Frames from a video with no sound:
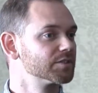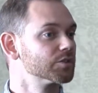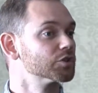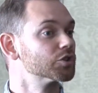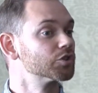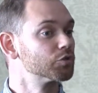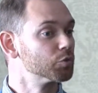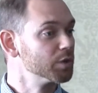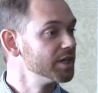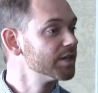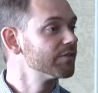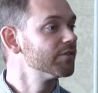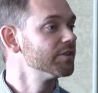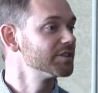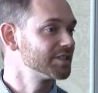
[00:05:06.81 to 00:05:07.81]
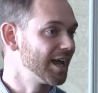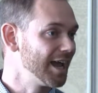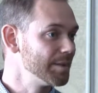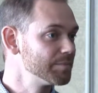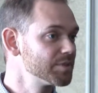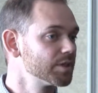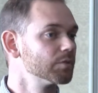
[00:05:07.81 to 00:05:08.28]
There's 3 different
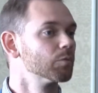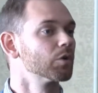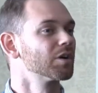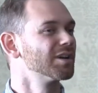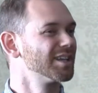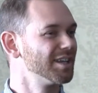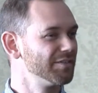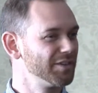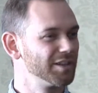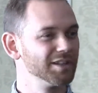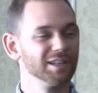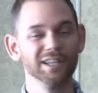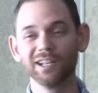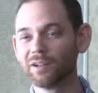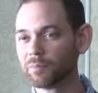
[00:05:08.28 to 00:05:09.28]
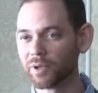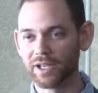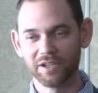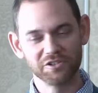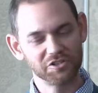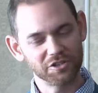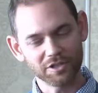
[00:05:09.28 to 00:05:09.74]
types, and we're going to give you a little
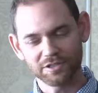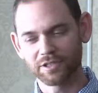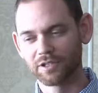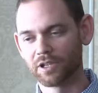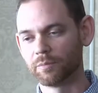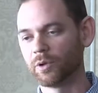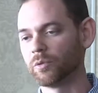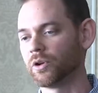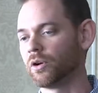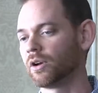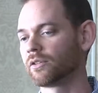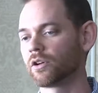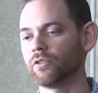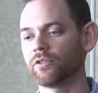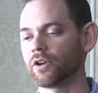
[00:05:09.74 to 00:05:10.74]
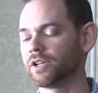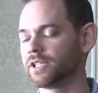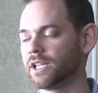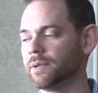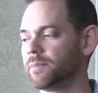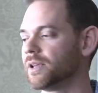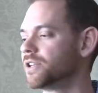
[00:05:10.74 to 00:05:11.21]
bit, just a little bit, we don't have to go very
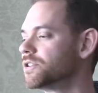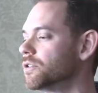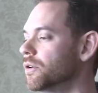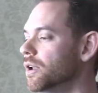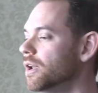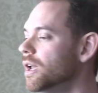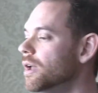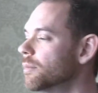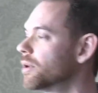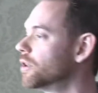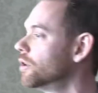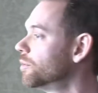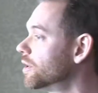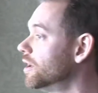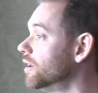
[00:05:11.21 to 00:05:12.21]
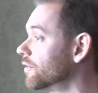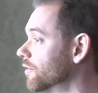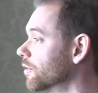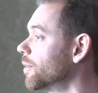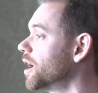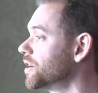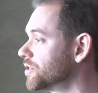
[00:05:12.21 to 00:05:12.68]
deep into it, but a little bit of
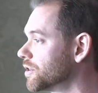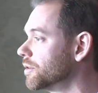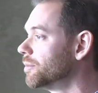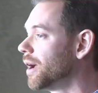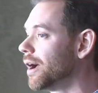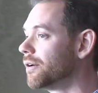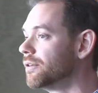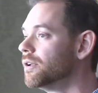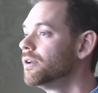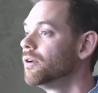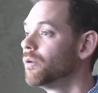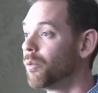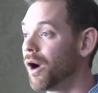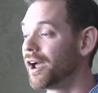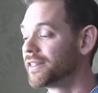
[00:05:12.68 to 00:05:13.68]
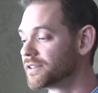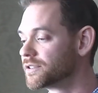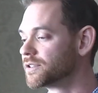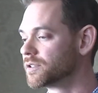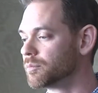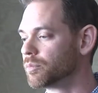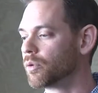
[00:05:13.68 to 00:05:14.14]
information about why this
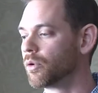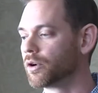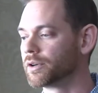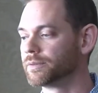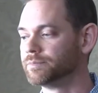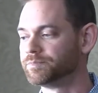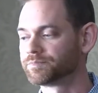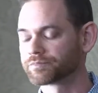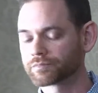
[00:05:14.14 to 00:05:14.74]
is important.